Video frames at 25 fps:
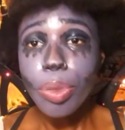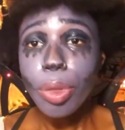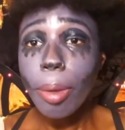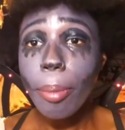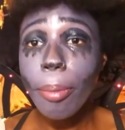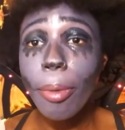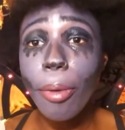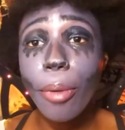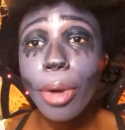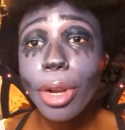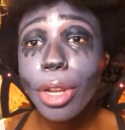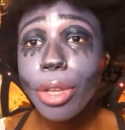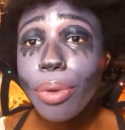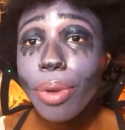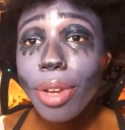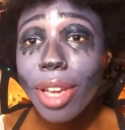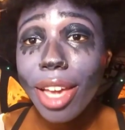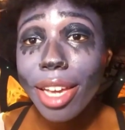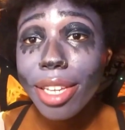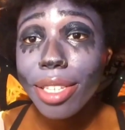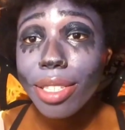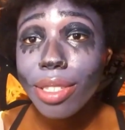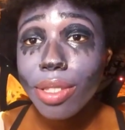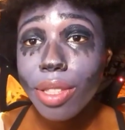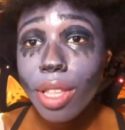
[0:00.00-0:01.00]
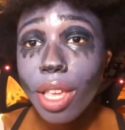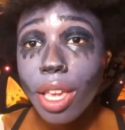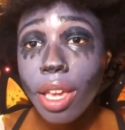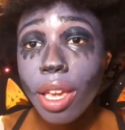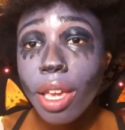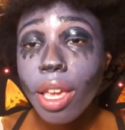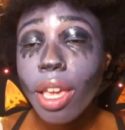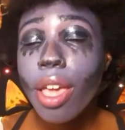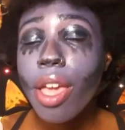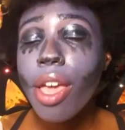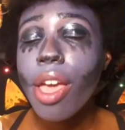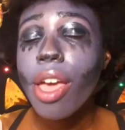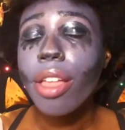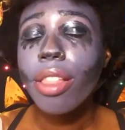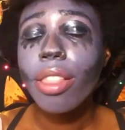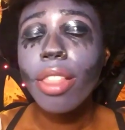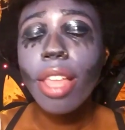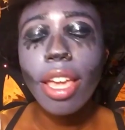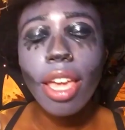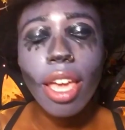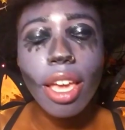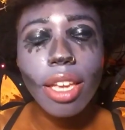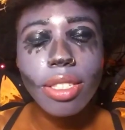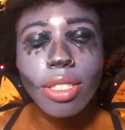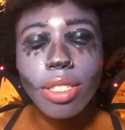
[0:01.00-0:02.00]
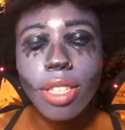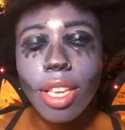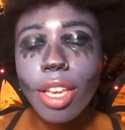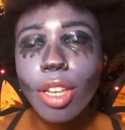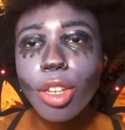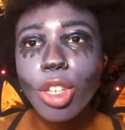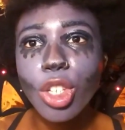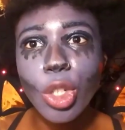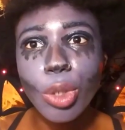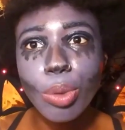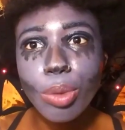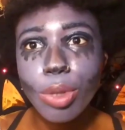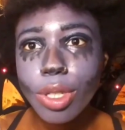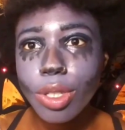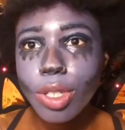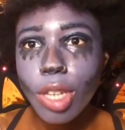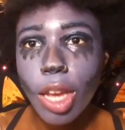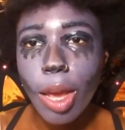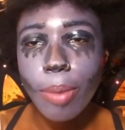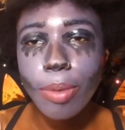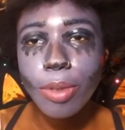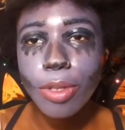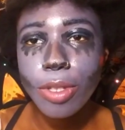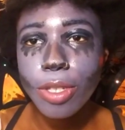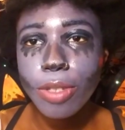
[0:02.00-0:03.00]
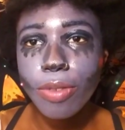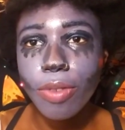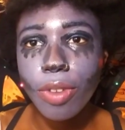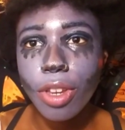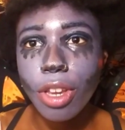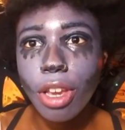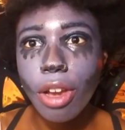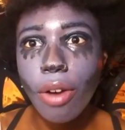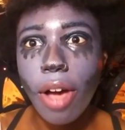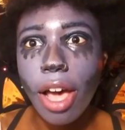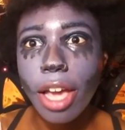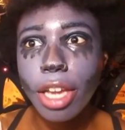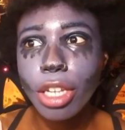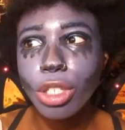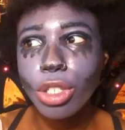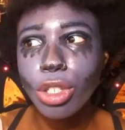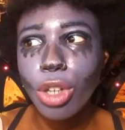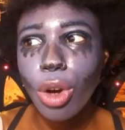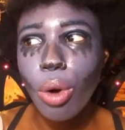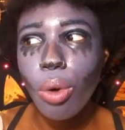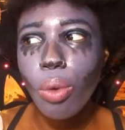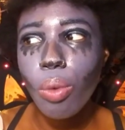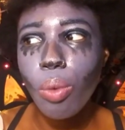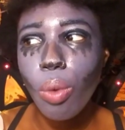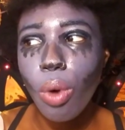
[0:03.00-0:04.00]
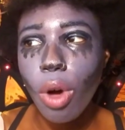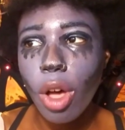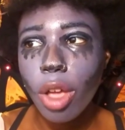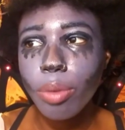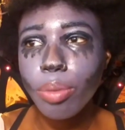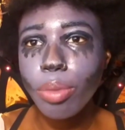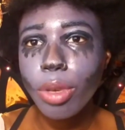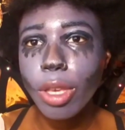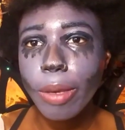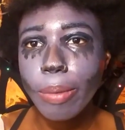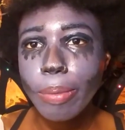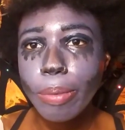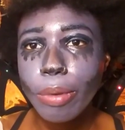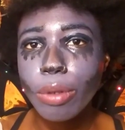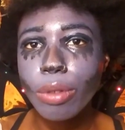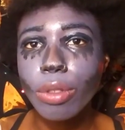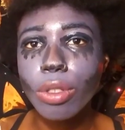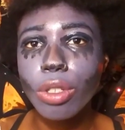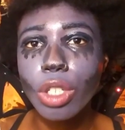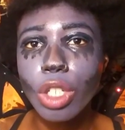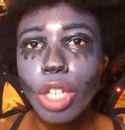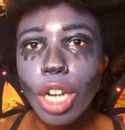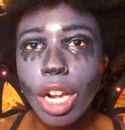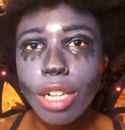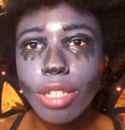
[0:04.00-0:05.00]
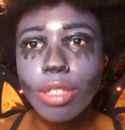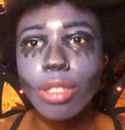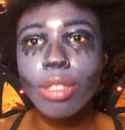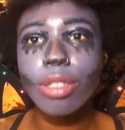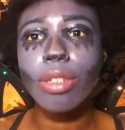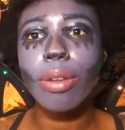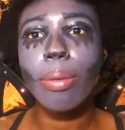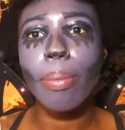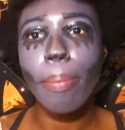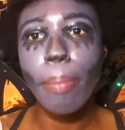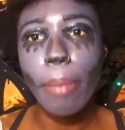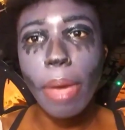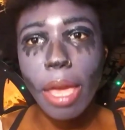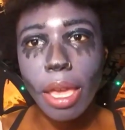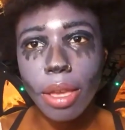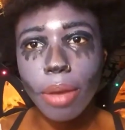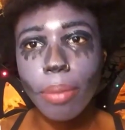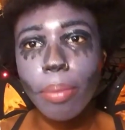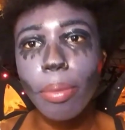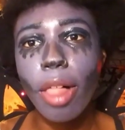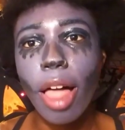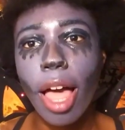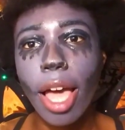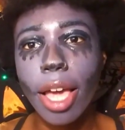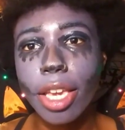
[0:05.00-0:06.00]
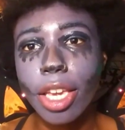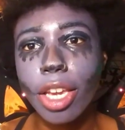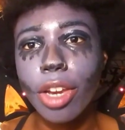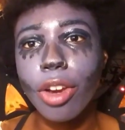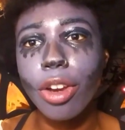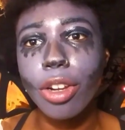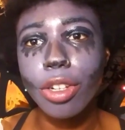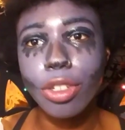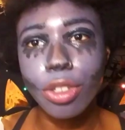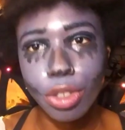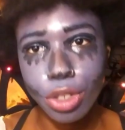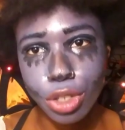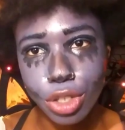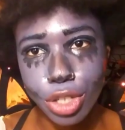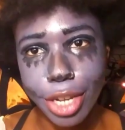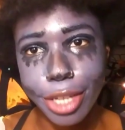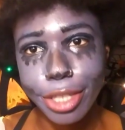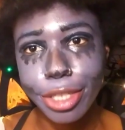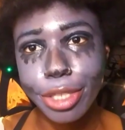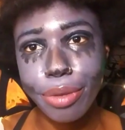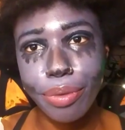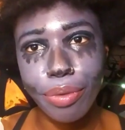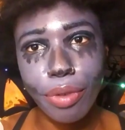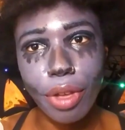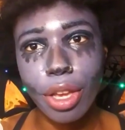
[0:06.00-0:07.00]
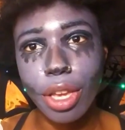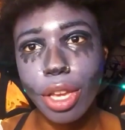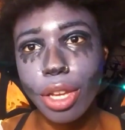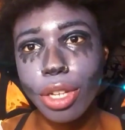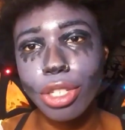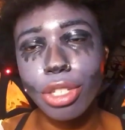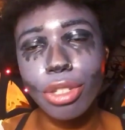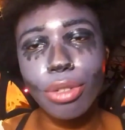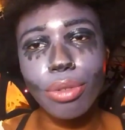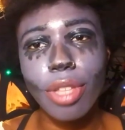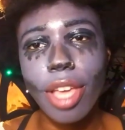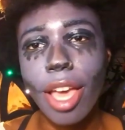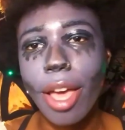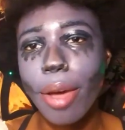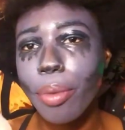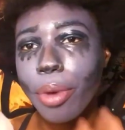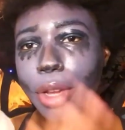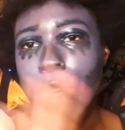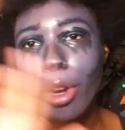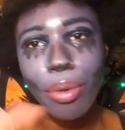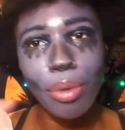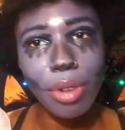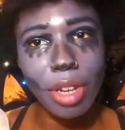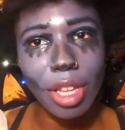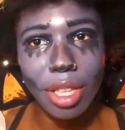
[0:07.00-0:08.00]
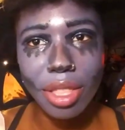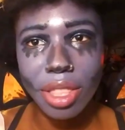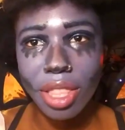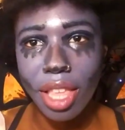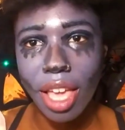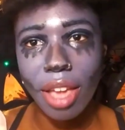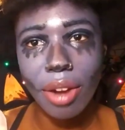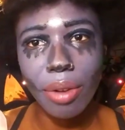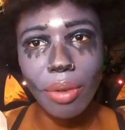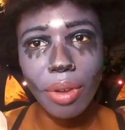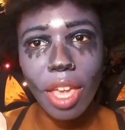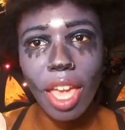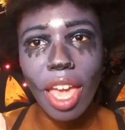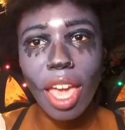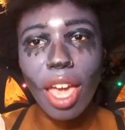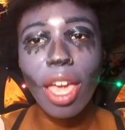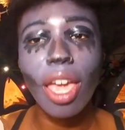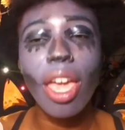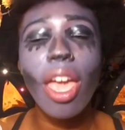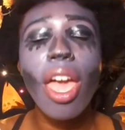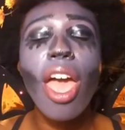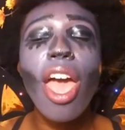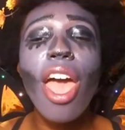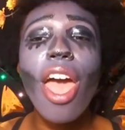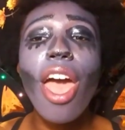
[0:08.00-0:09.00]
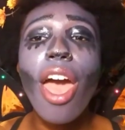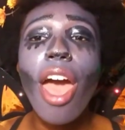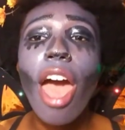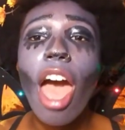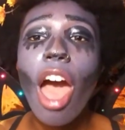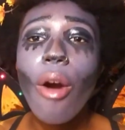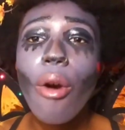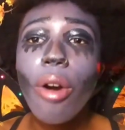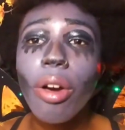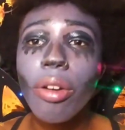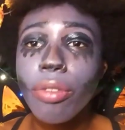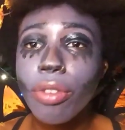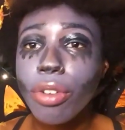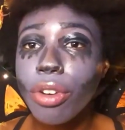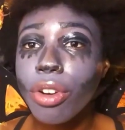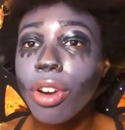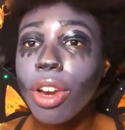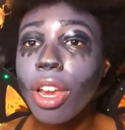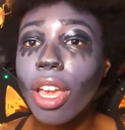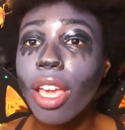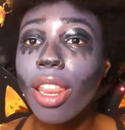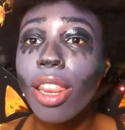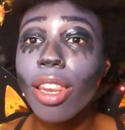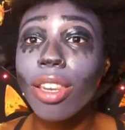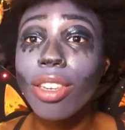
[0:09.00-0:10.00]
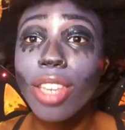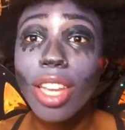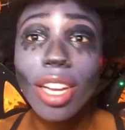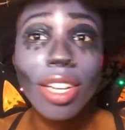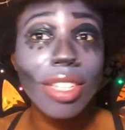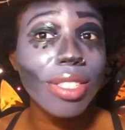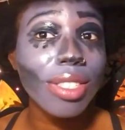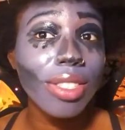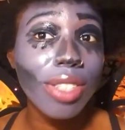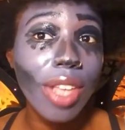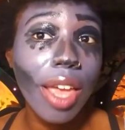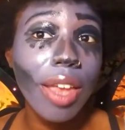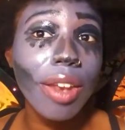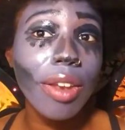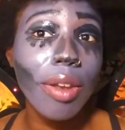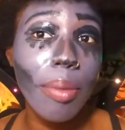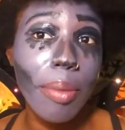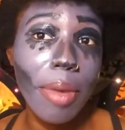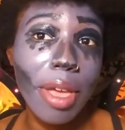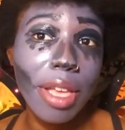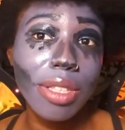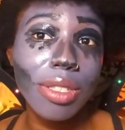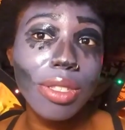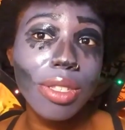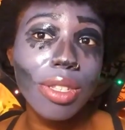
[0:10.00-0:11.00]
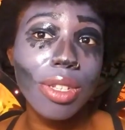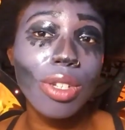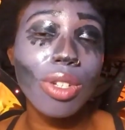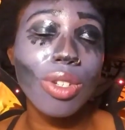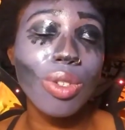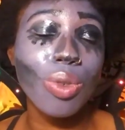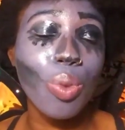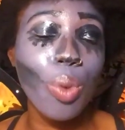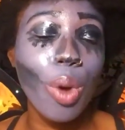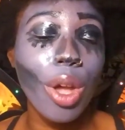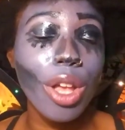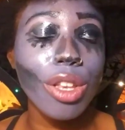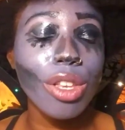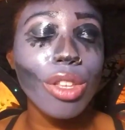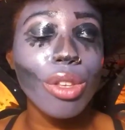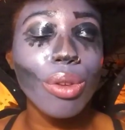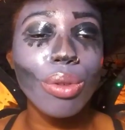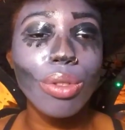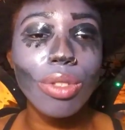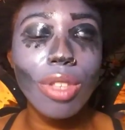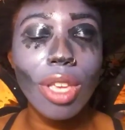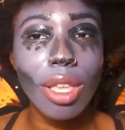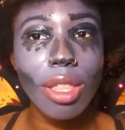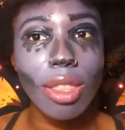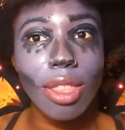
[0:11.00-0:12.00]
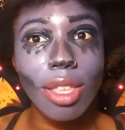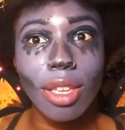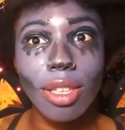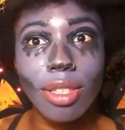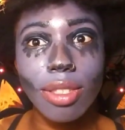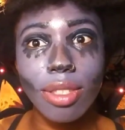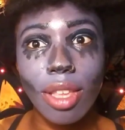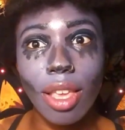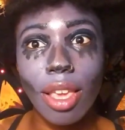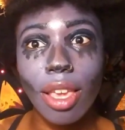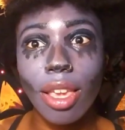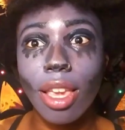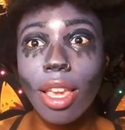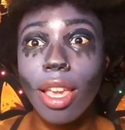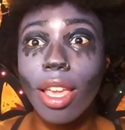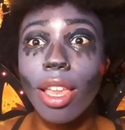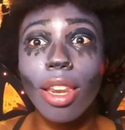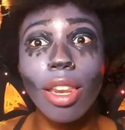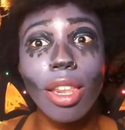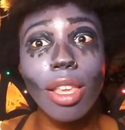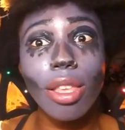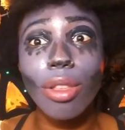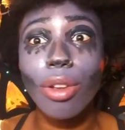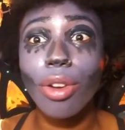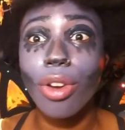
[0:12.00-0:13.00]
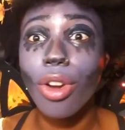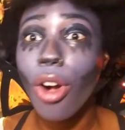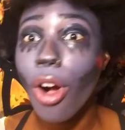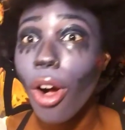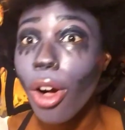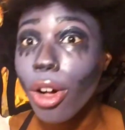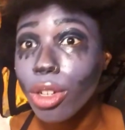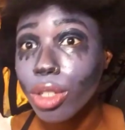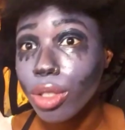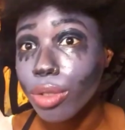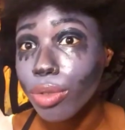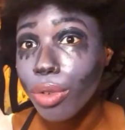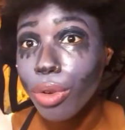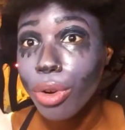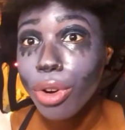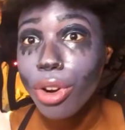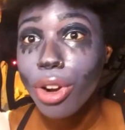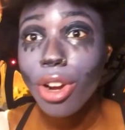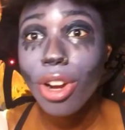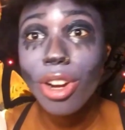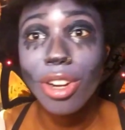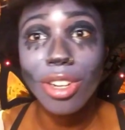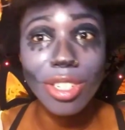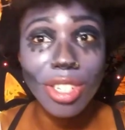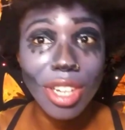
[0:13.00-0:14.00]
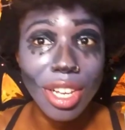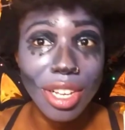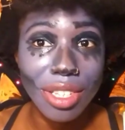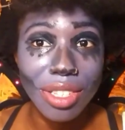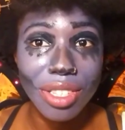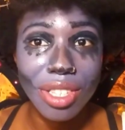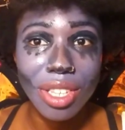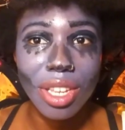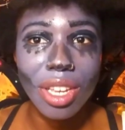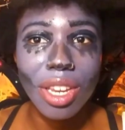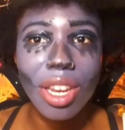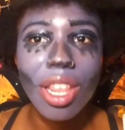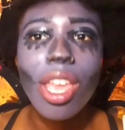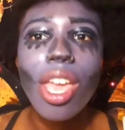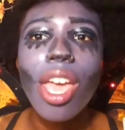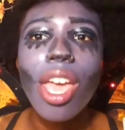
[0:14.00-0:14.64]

But what do you guys think? Like I said numerous times in this video, I don't want people to just make a black character just to fucking do that. We don't need that, okay? However, it does send a message when you say things like it either calls for or doesn't.